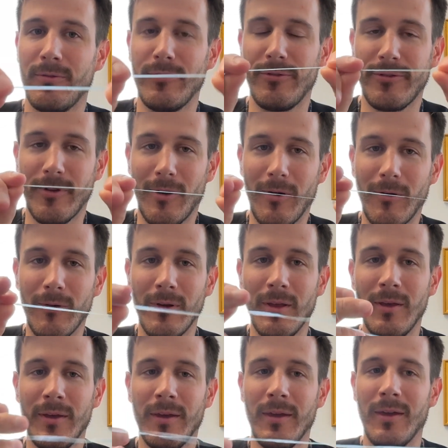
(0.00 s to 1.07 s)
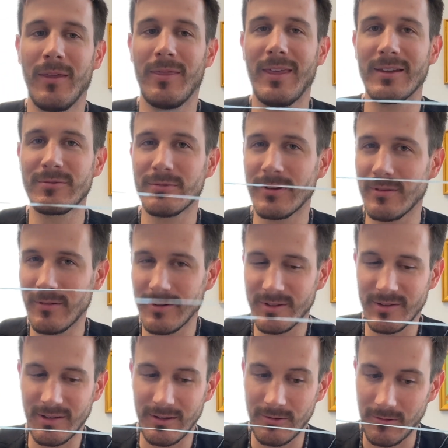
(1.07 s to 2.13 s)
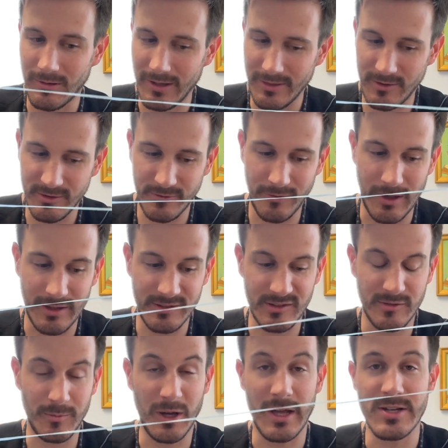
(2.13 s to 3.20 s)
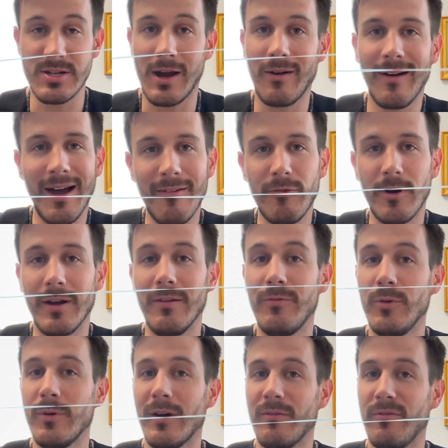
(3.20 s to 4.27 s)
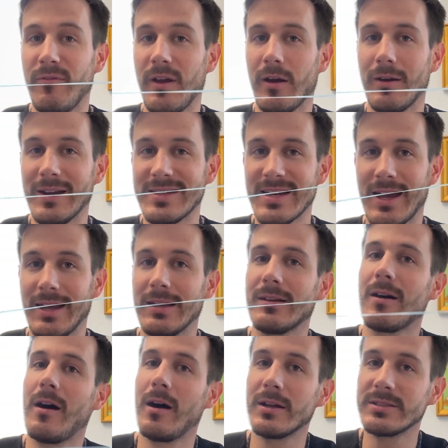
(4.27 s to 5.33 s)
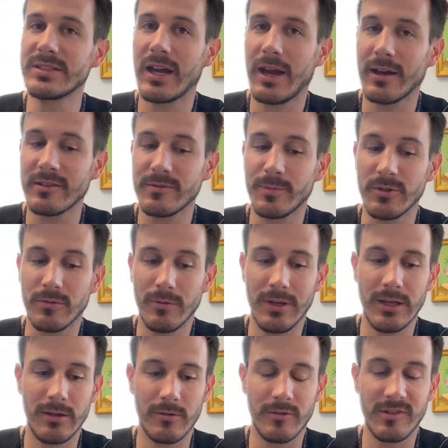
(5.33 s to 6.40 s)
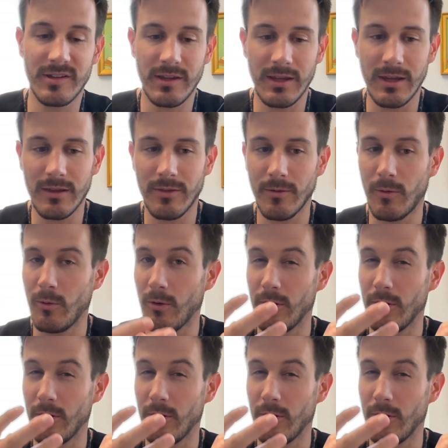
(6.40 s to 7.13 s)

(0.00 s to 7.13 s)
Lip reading: So that's one of the reasons I don't like this floss as much. However, if you have very tight contacts between your teeth, or